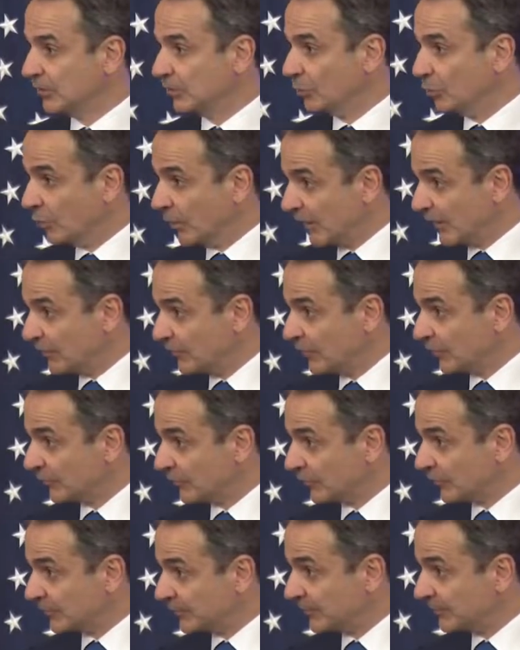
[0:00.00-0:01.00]
wary of
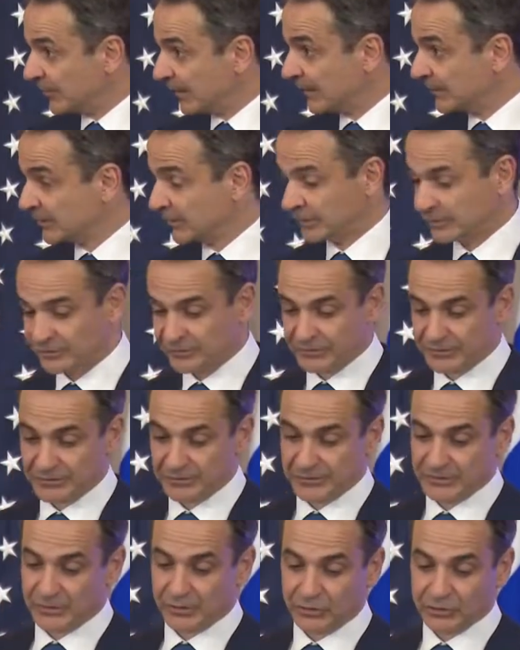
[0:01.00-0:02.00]
their dependence
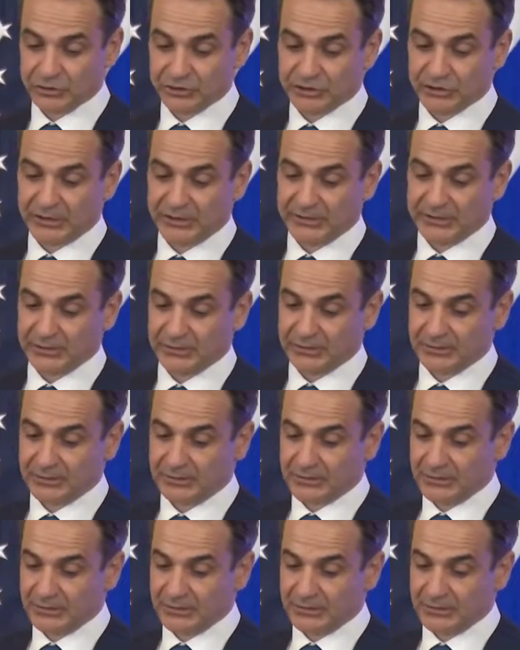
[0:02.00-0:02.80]
on China,